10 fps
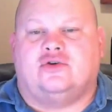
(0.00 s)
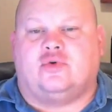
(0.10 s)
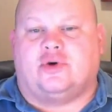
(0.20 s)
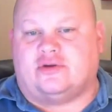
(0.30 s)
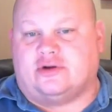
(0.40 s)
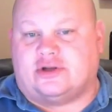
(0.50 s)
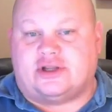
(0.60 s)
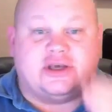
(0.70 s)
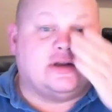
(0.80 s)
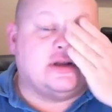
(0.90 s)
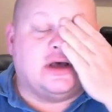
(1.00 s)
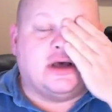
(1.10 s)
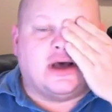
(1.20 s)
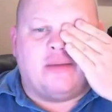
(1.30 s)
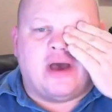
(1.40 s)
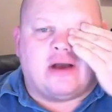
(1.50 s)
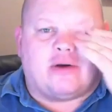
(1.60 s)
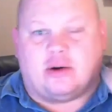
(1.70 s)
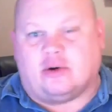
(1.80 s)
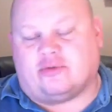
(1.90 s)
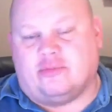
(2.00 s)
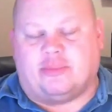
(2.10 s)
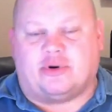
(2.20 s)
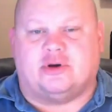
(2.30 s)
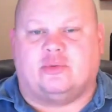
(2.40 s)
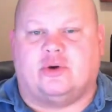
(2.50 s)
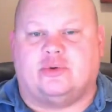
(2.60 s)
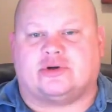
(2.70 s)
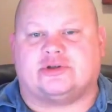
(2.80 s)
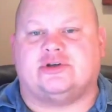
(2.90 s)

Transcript: 2013. Uh, I'm Matt Gradwell from Uppercut Woodworks.